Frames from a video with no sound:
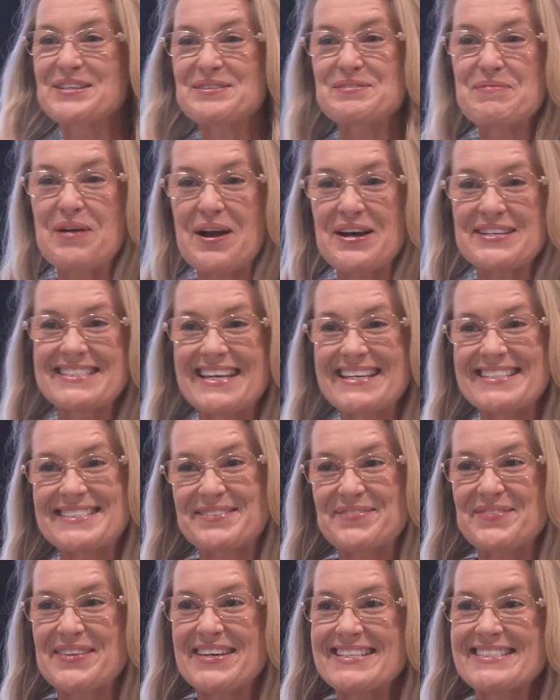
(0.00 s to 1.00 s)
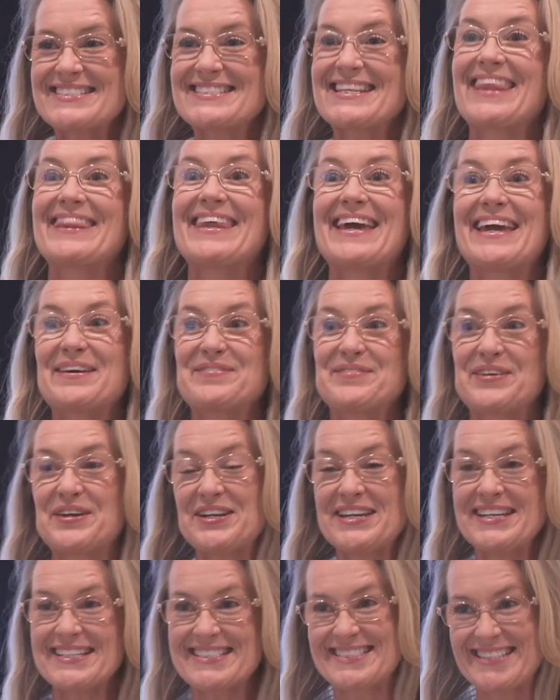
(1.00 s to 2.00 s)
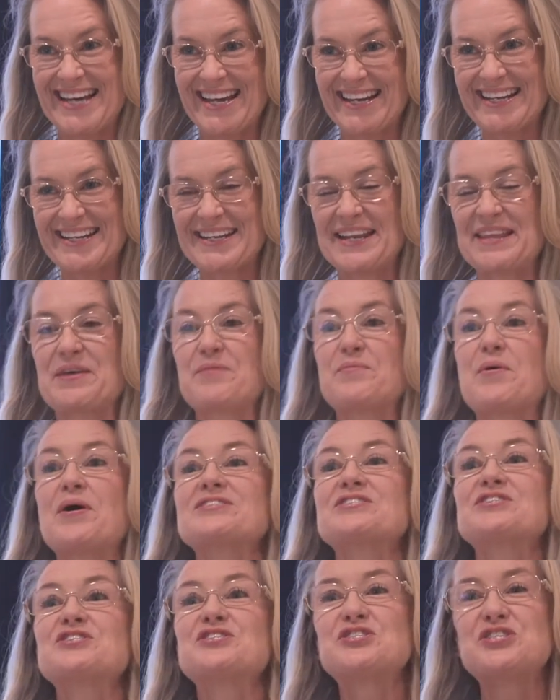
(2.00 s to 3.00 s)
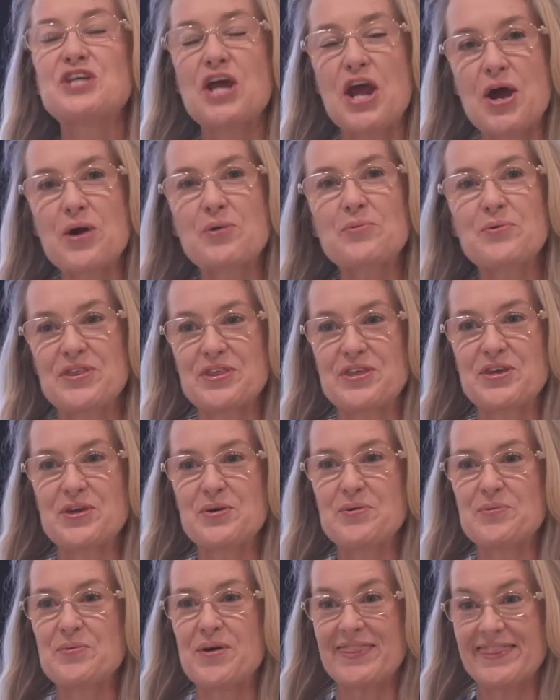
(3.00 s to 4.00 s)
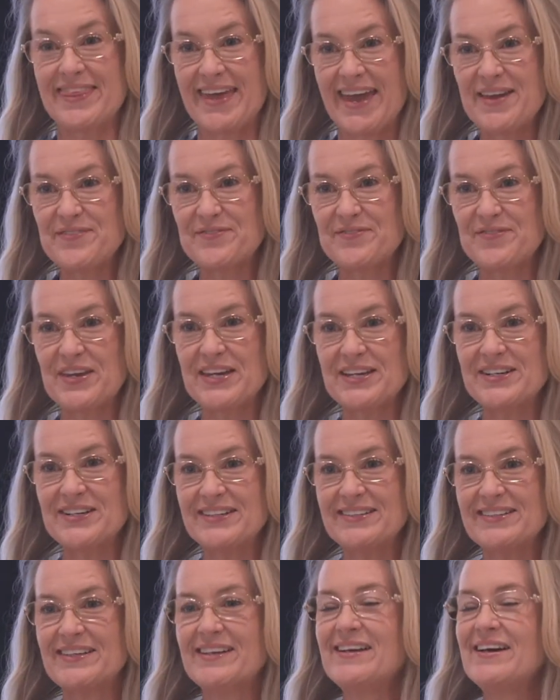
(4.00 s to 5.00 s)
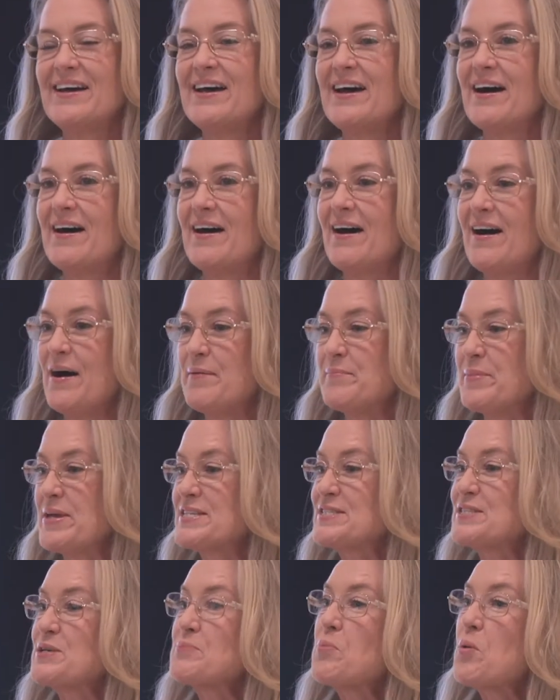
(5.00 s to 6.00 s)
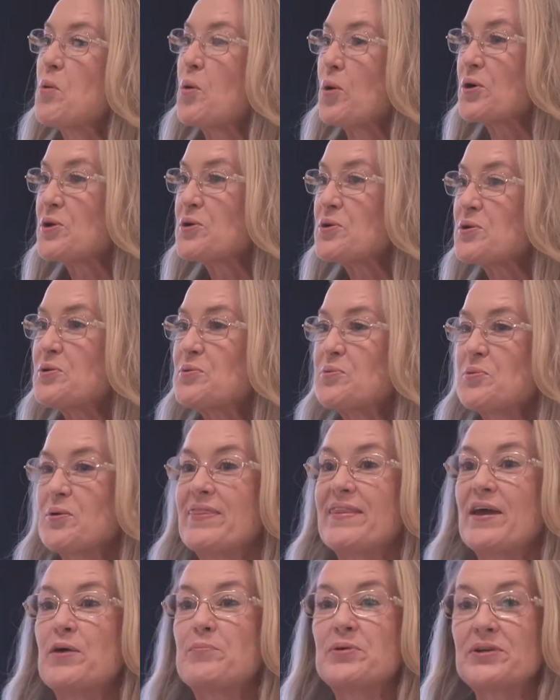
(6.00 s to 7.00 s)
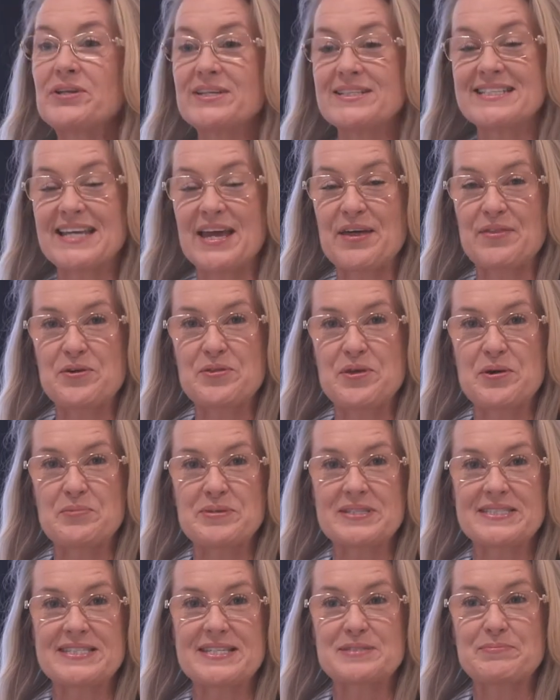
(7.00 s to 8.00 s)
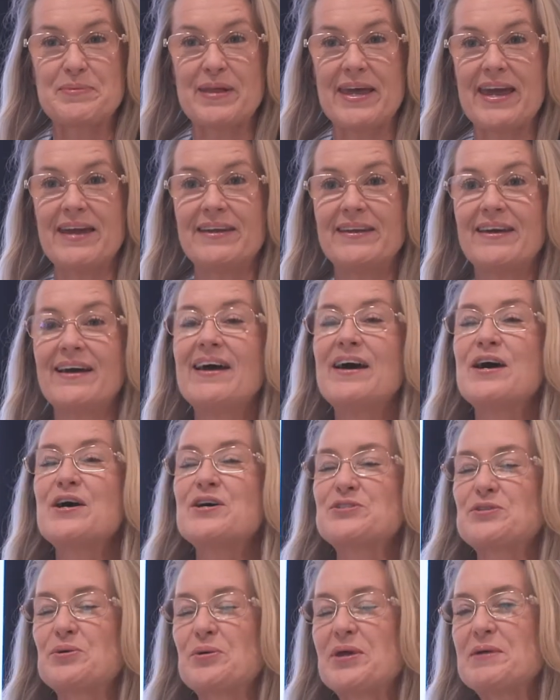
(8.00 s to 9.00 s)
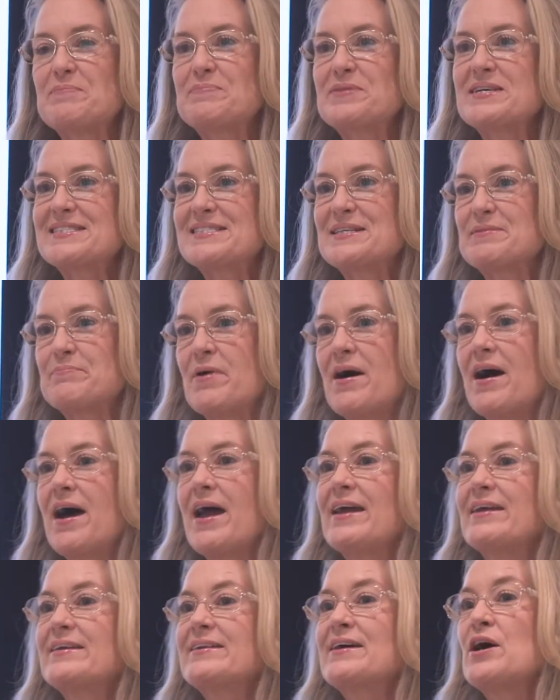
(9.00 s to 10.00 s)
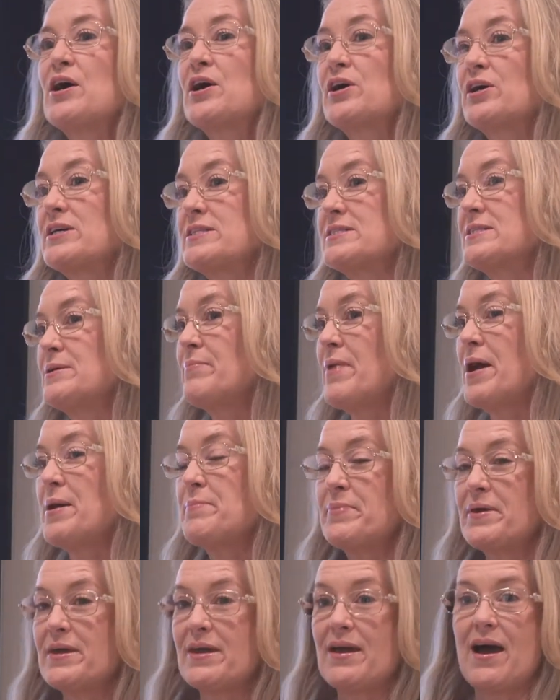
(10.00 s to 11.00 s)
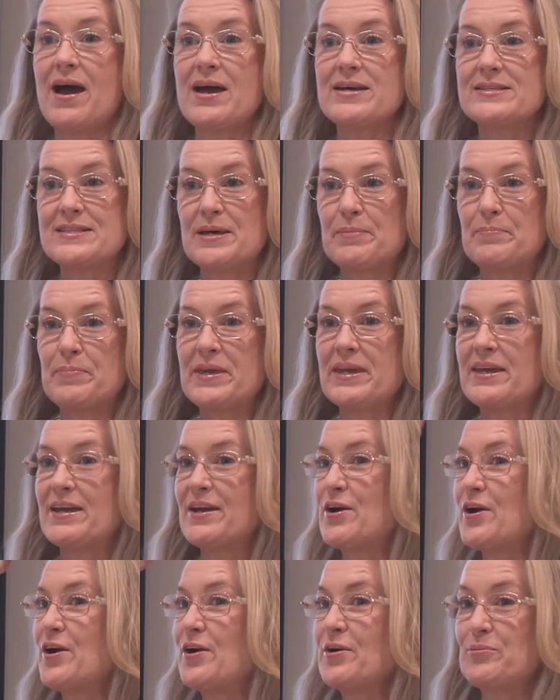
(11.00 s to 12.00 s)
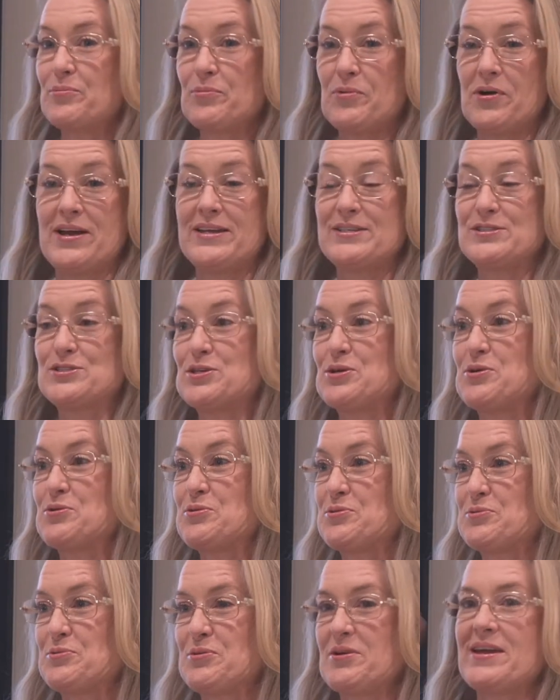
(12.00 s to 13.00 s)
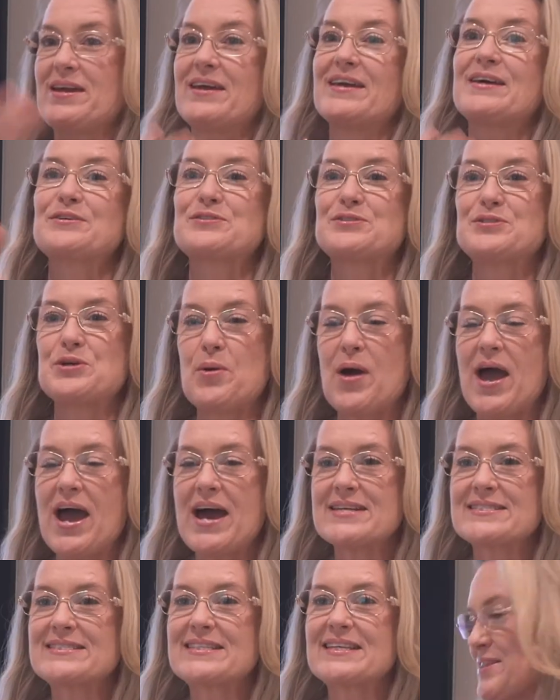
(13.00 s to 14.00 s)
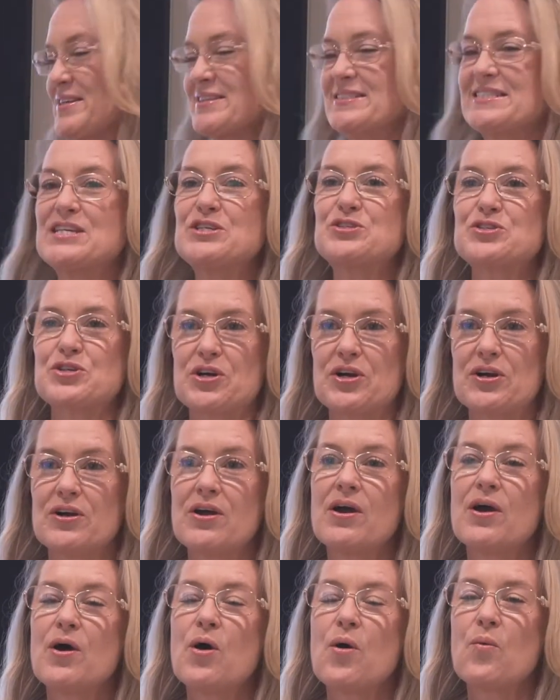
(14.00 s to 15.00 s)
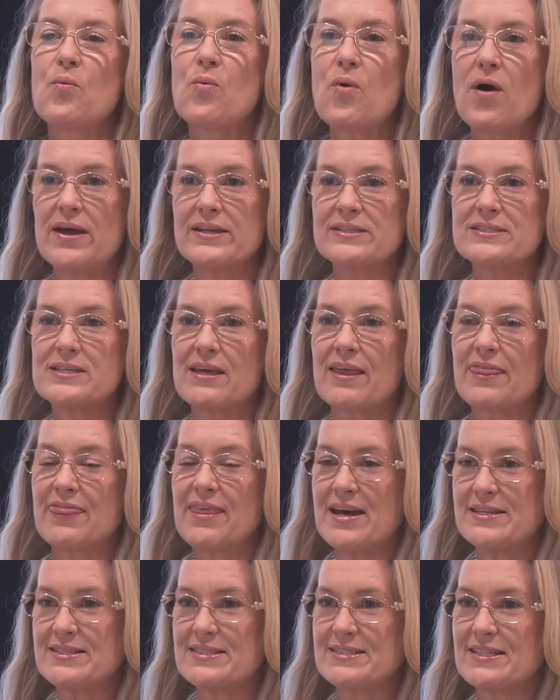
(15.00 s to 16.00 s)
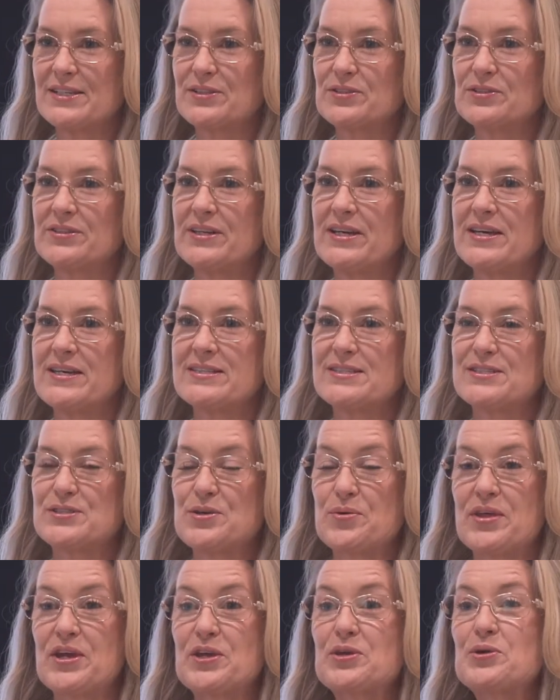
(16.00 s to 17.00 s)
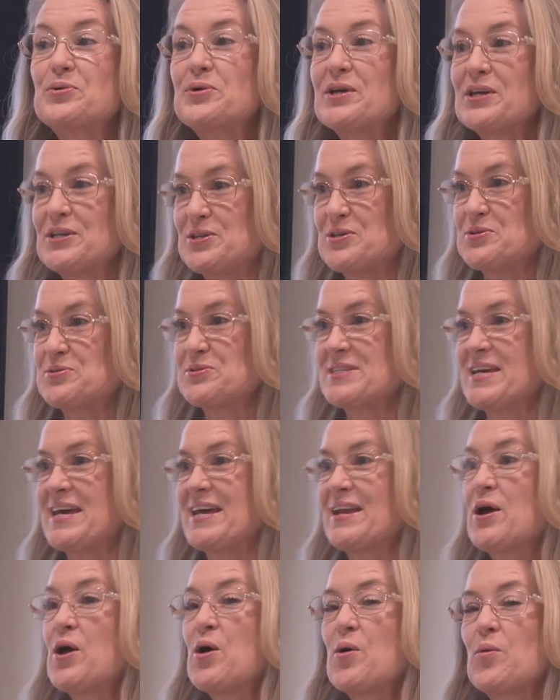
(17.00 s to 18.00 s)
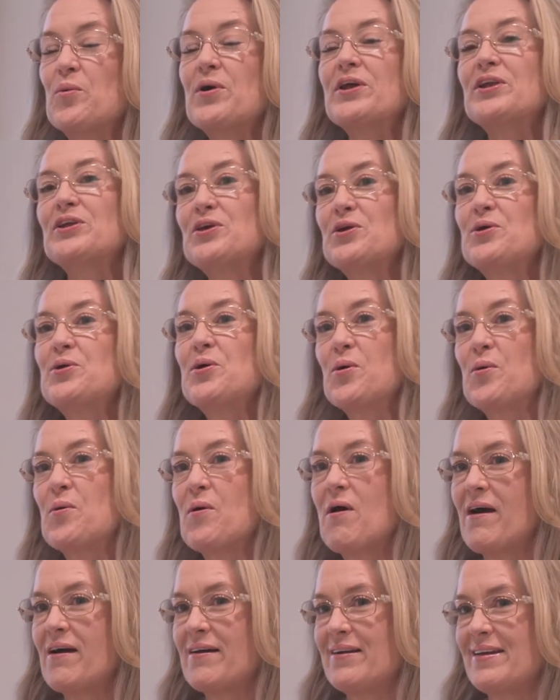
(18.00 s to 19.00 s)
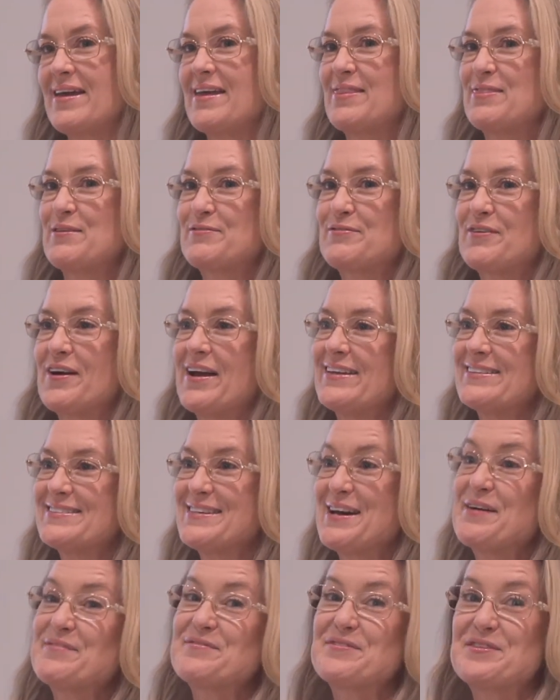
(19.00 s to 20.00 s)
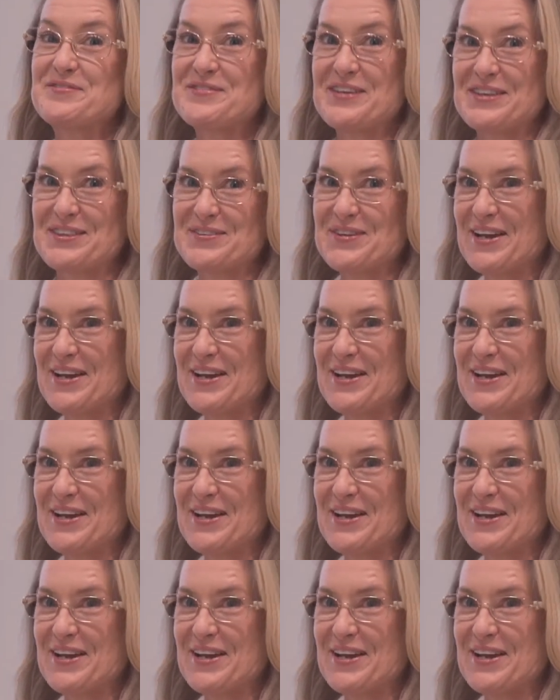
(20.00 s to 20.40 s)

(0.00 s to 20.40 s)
in the process of this, and they get very excited, and they want to share with you what they feel is important when they're putting together their business plan. So keep this in mind, because it might be eyes up here, 1, 2, 3. So ask the teacher what that signal is so that you can use it when you are in the front of the fifth